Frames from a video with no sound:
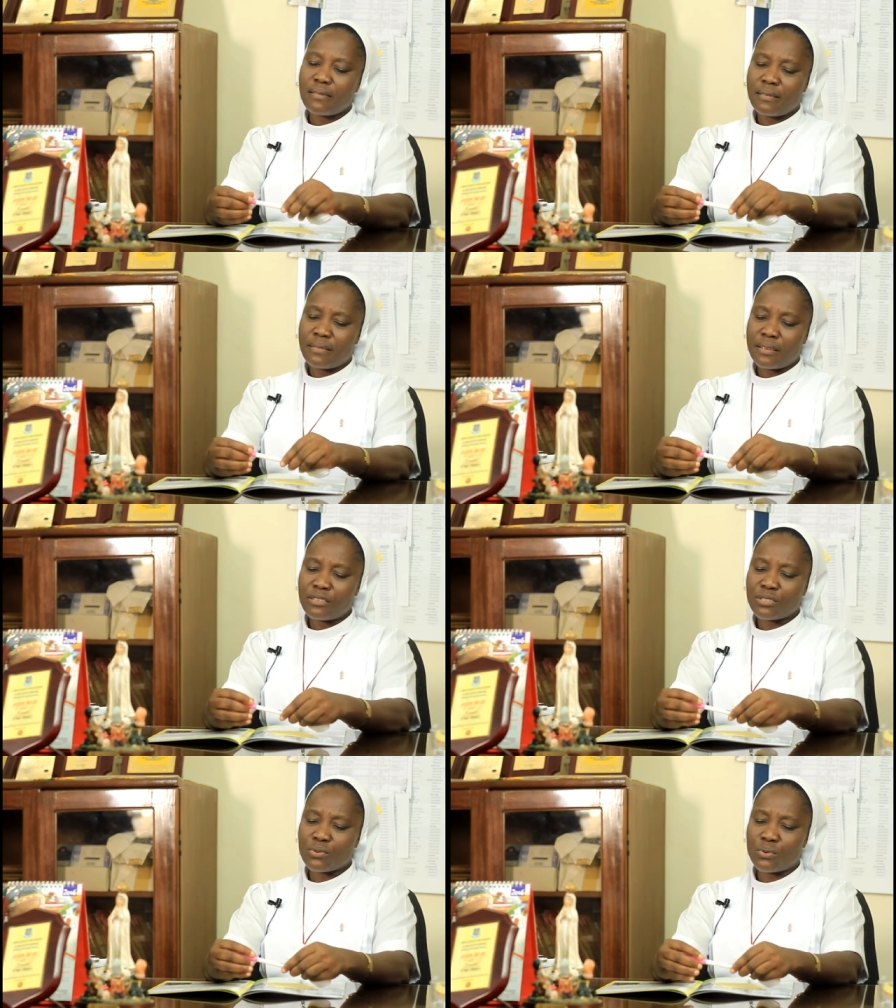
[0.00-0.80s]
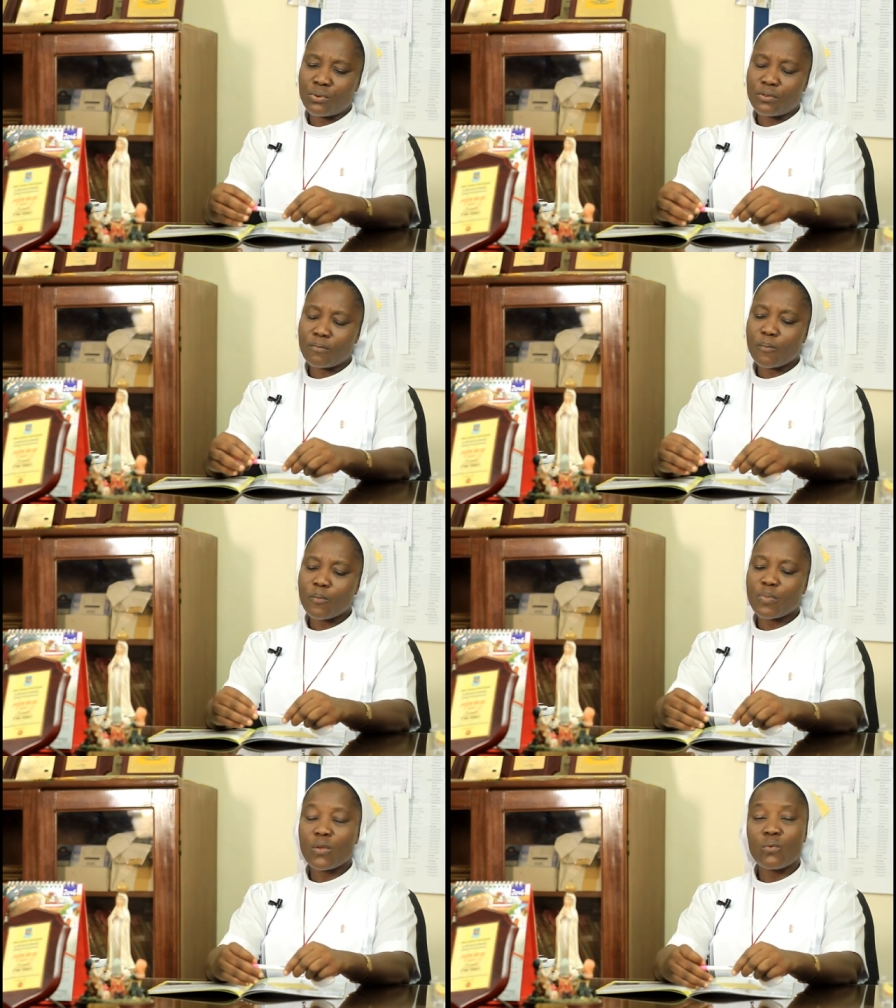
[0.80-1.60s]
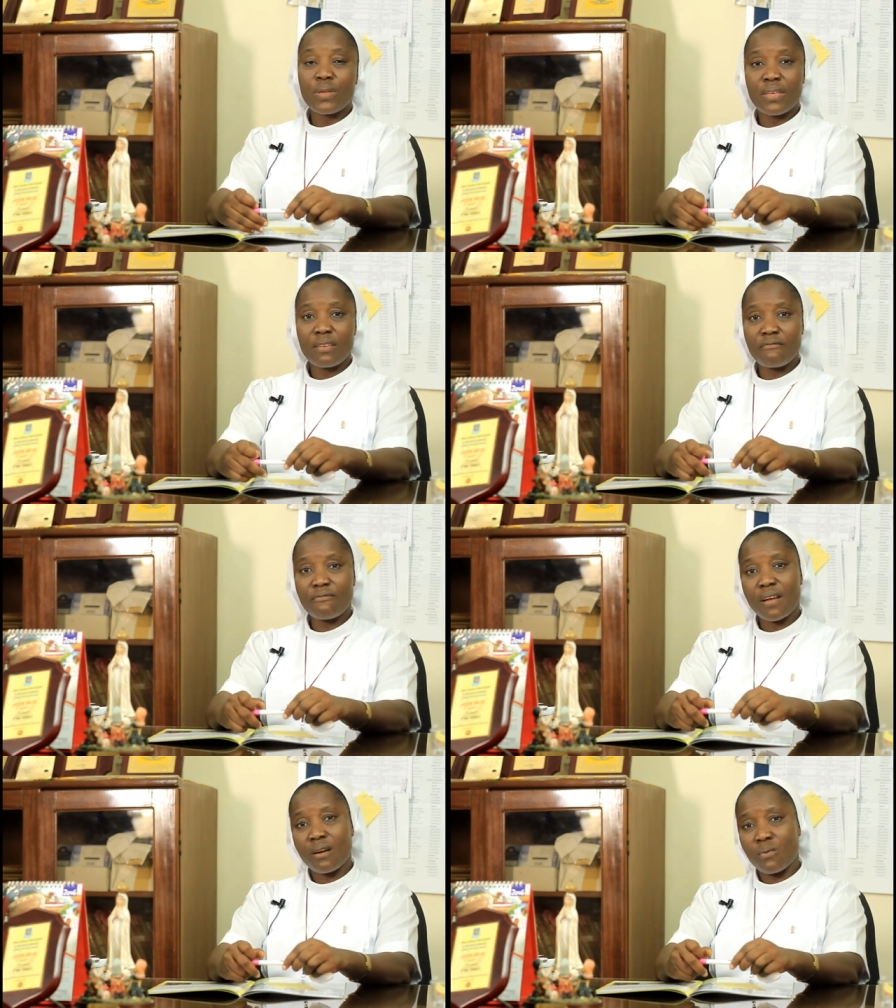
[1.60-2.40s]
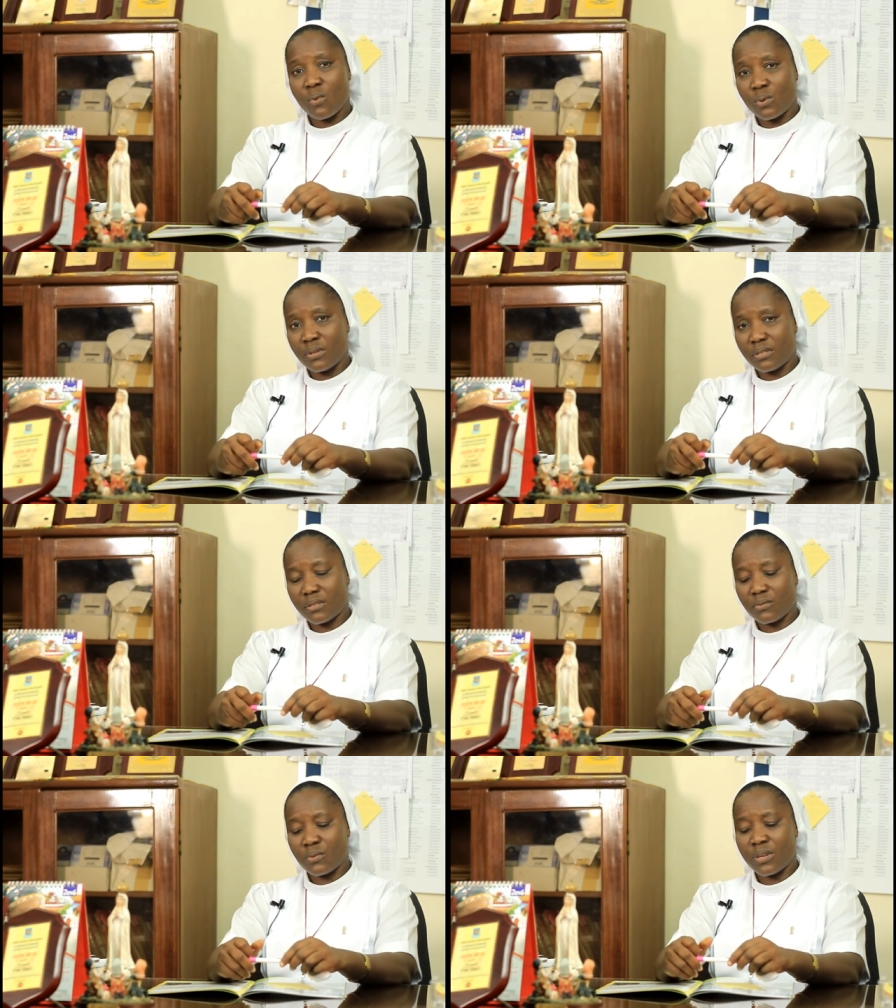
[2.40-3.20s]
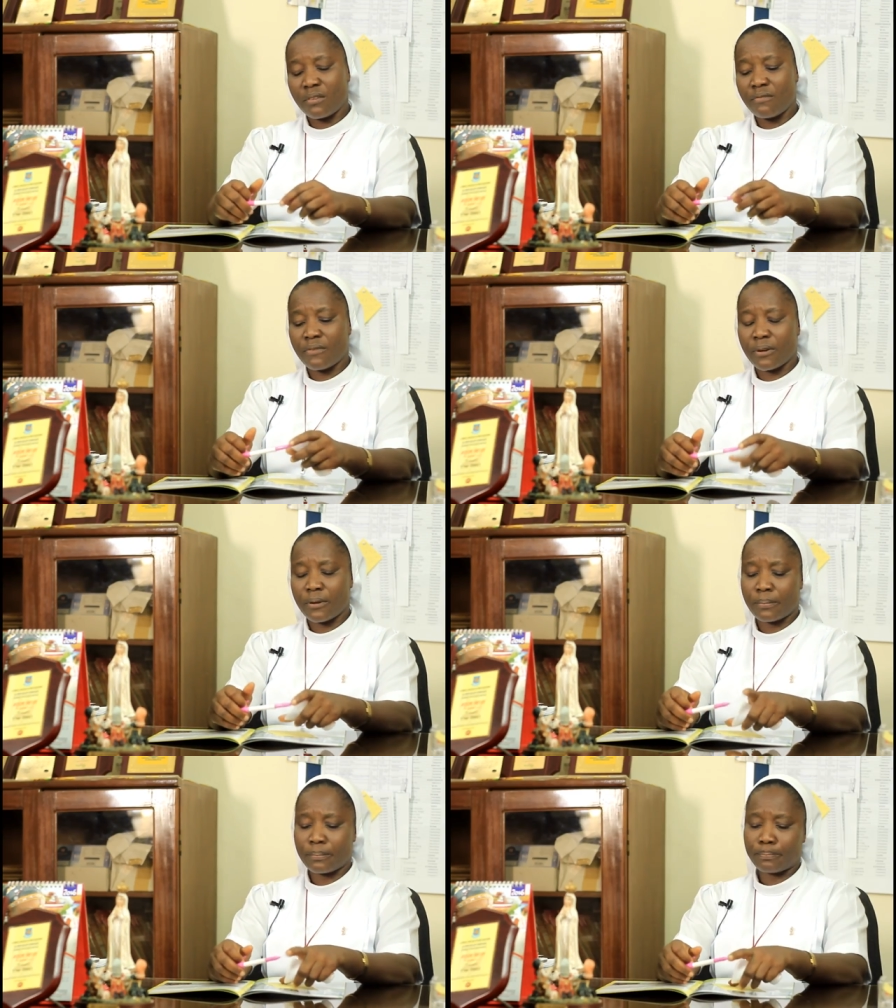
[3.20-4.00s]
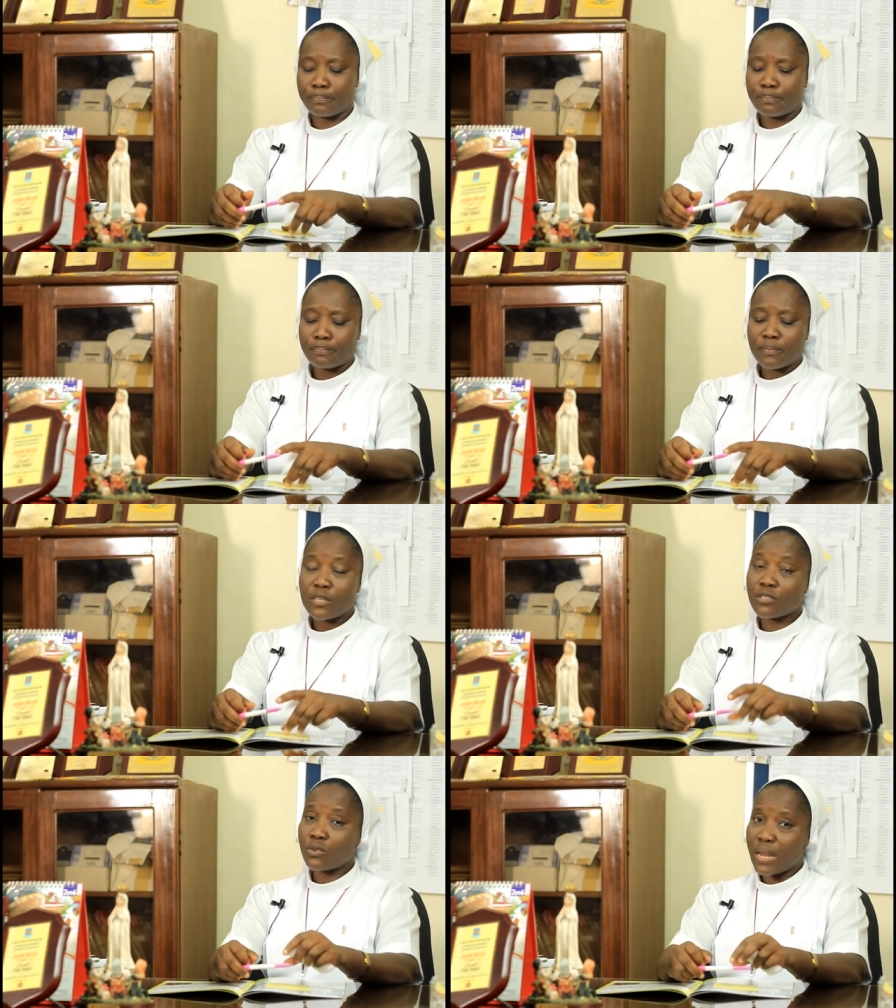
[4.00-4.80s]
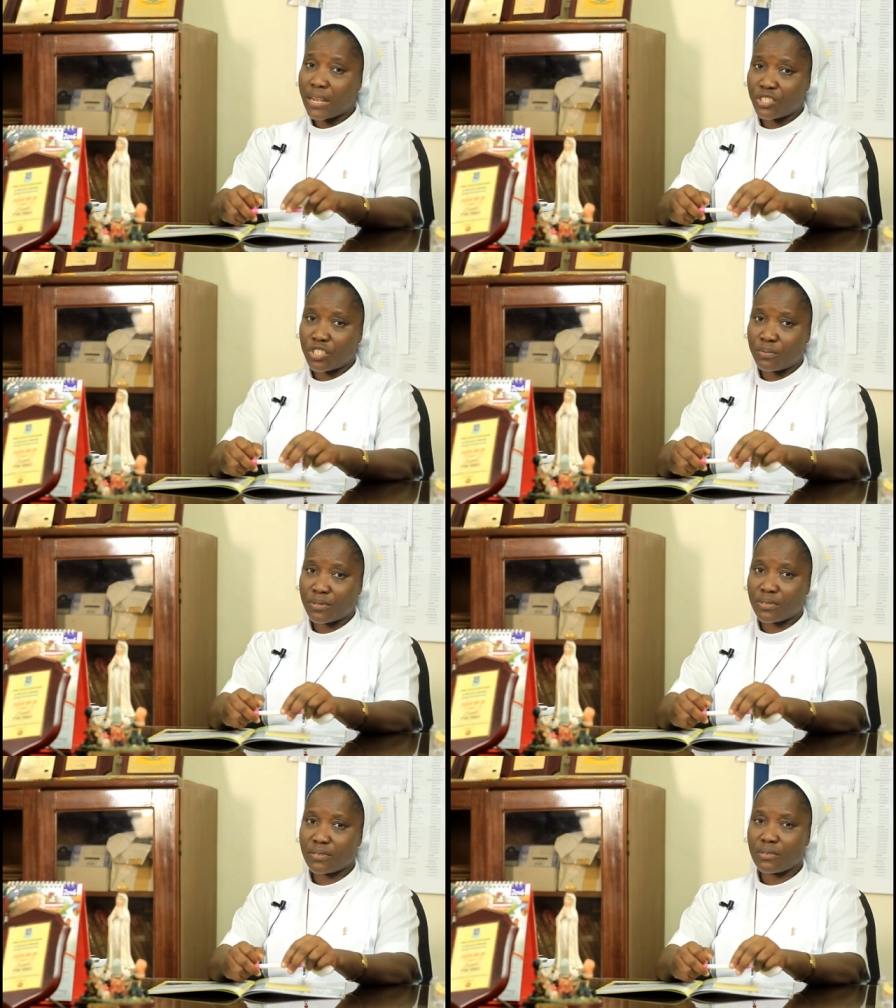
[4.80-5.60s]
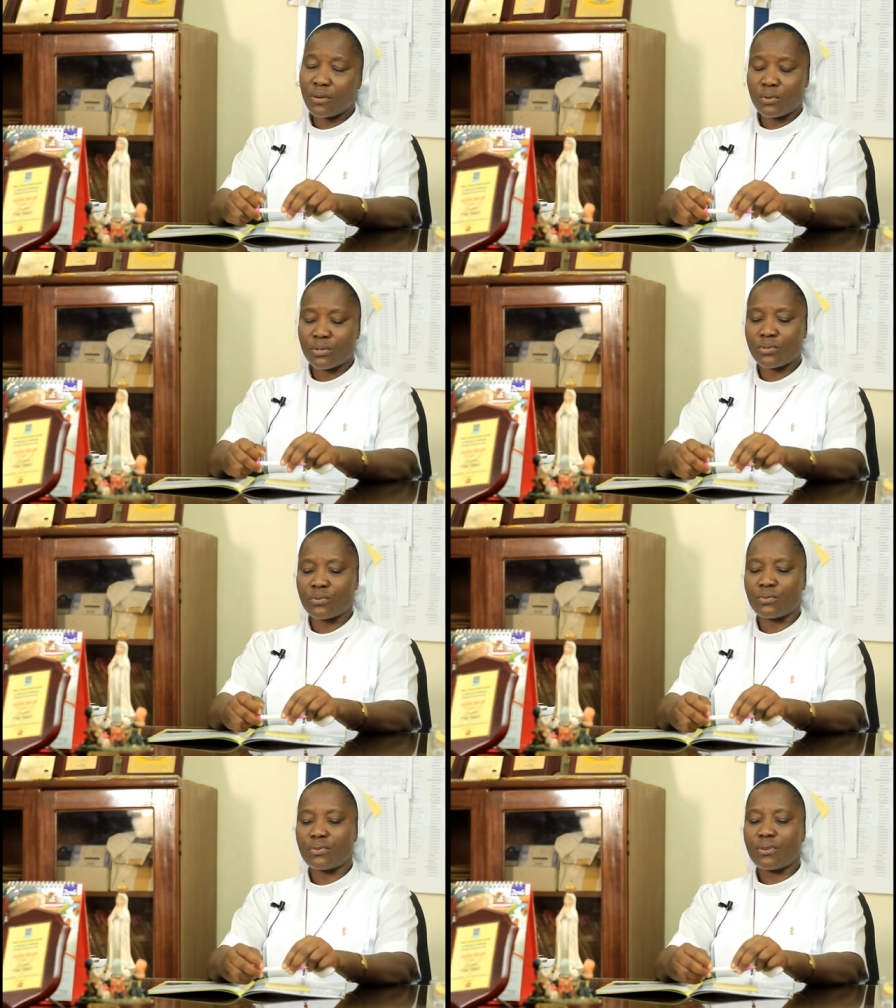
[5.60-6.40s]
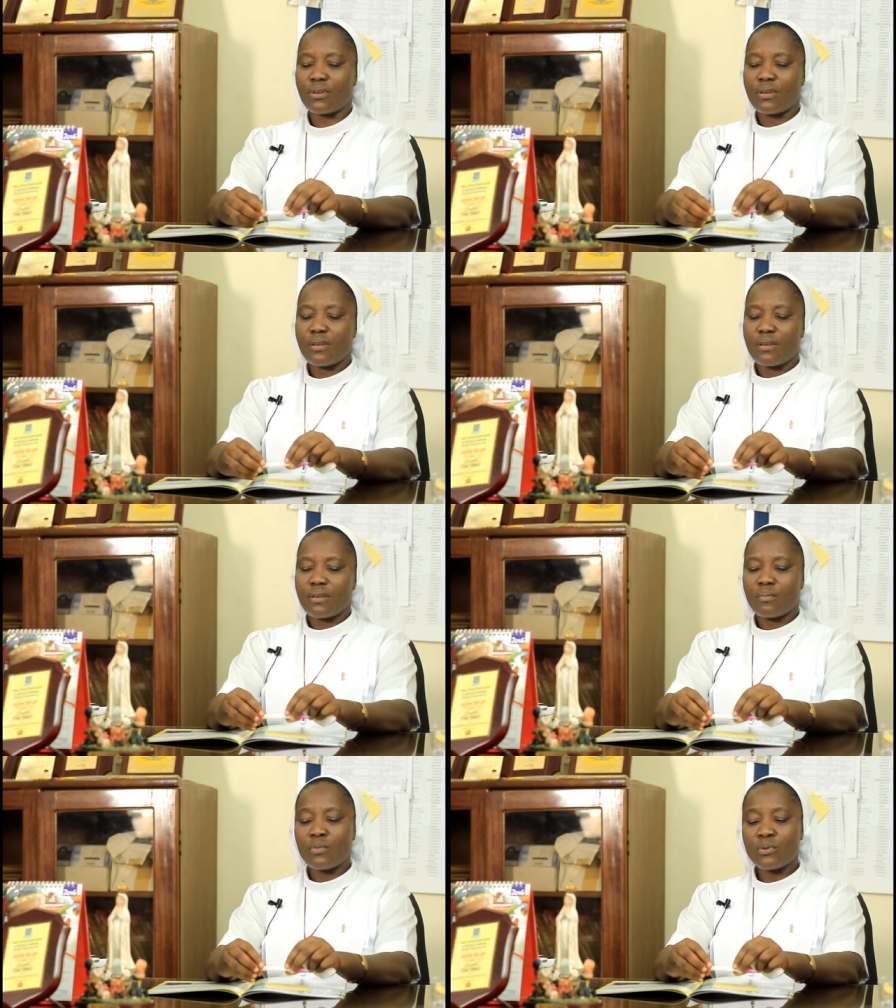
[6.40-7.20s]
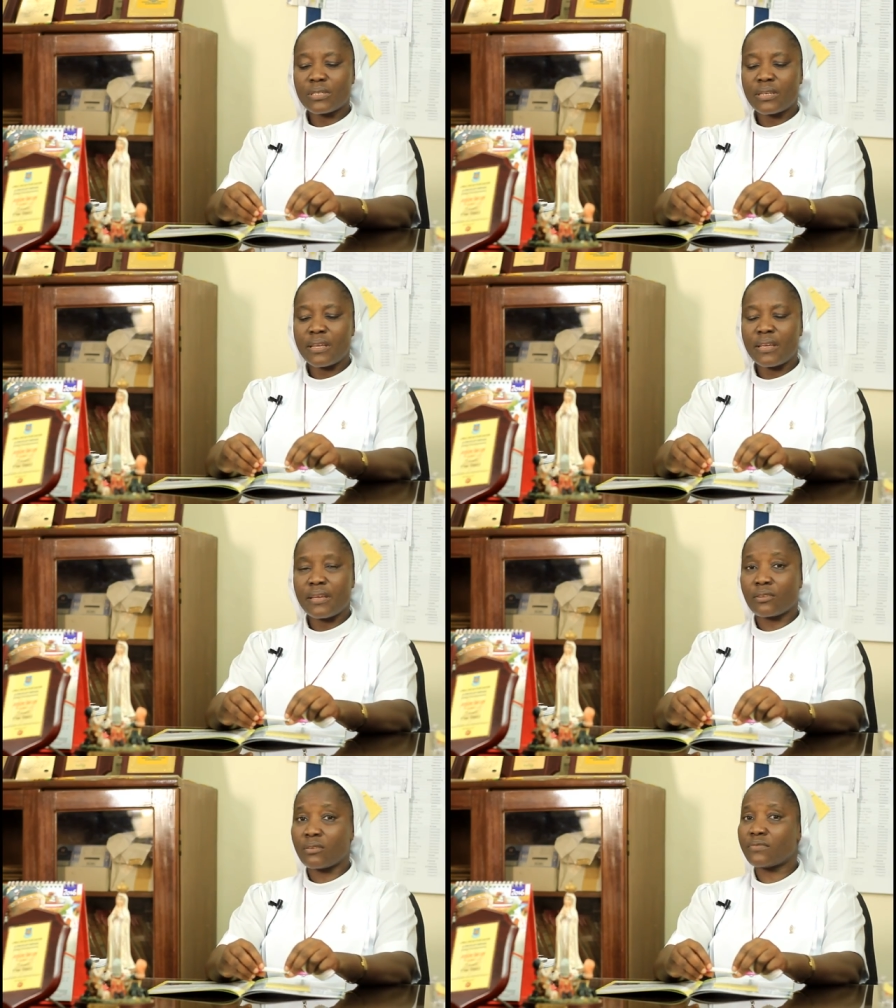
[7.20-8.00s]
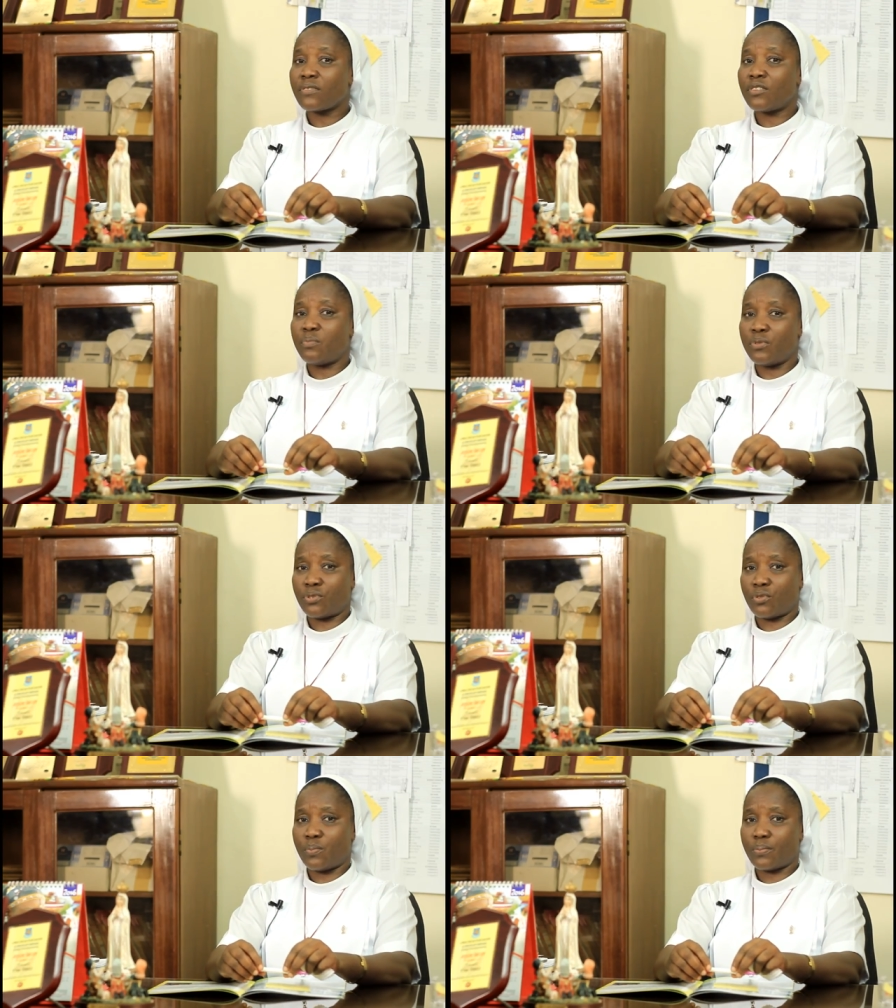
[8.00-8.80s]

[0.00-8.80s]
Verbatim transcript: in this school, we give awards, we give um, scholarships also. Mostly it comes from the bishop.